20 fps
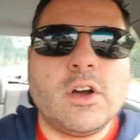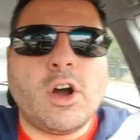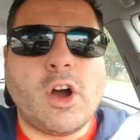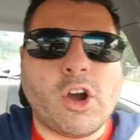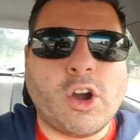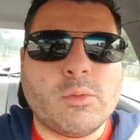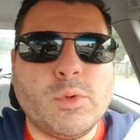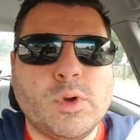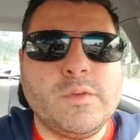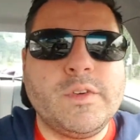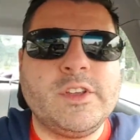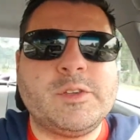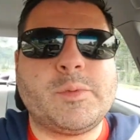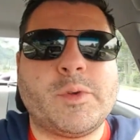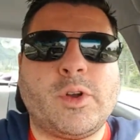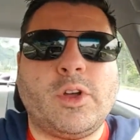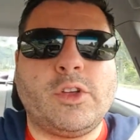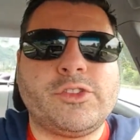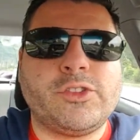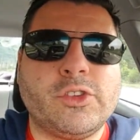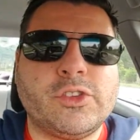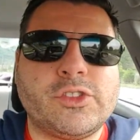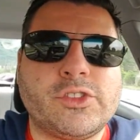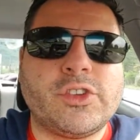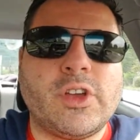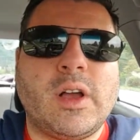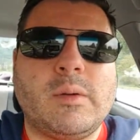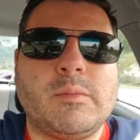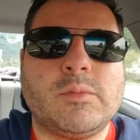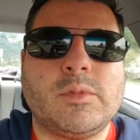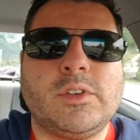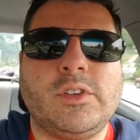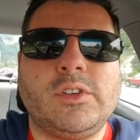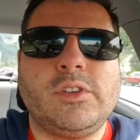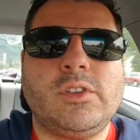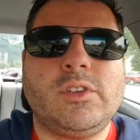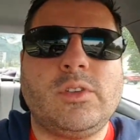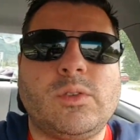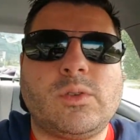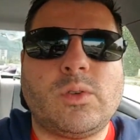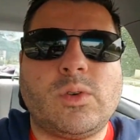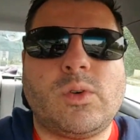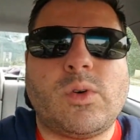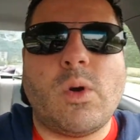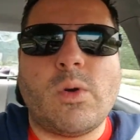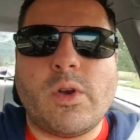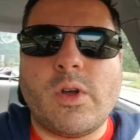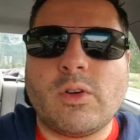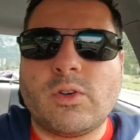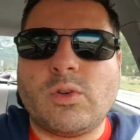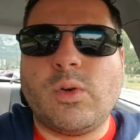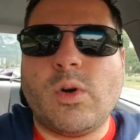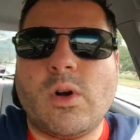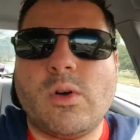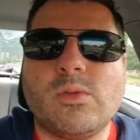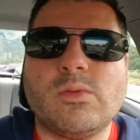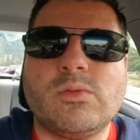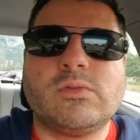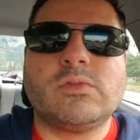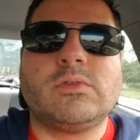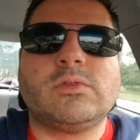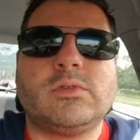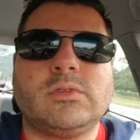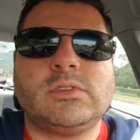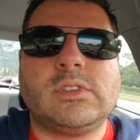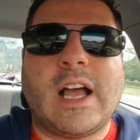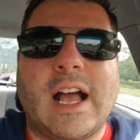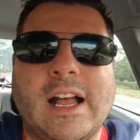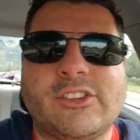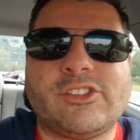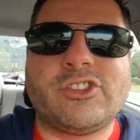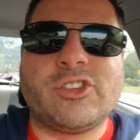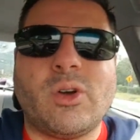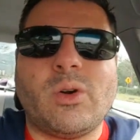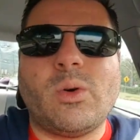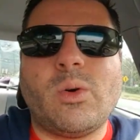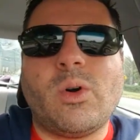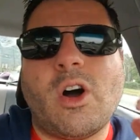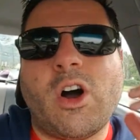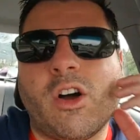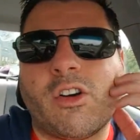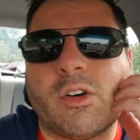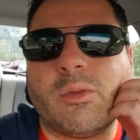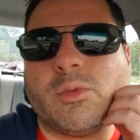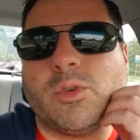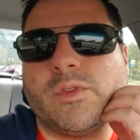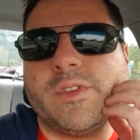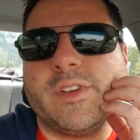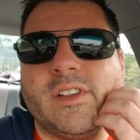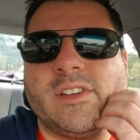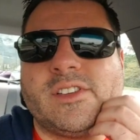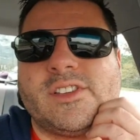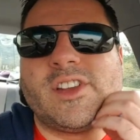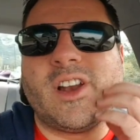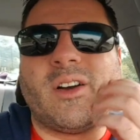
horror movies, but also some quote unquote not so horror movies.